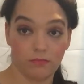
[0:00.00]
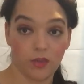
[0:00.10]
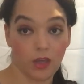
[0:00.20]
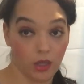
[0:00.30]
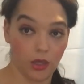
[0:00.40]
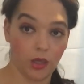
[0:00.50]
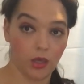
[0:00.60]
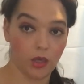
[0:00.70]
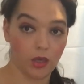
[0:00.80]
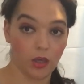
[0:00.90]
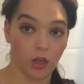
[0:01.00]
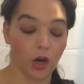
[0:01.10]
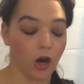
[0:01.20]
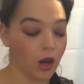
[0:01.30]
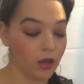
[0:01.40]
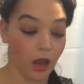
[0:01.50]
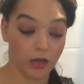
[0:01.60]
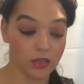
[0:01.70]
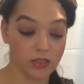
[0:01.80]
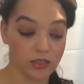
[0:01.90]
He, Your
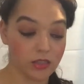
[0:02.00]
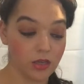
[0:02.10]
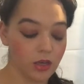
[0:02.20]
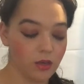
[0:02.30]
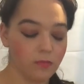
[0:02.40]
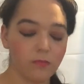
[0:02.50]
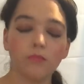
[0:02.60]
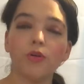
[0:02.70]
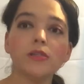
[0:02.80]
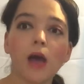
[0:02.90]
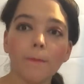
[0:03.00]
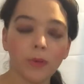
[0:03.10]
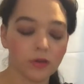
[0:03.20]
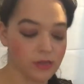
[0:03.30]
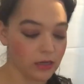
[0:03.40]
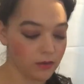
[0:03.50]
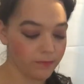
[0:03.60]
Highness, Prince Humperdinck.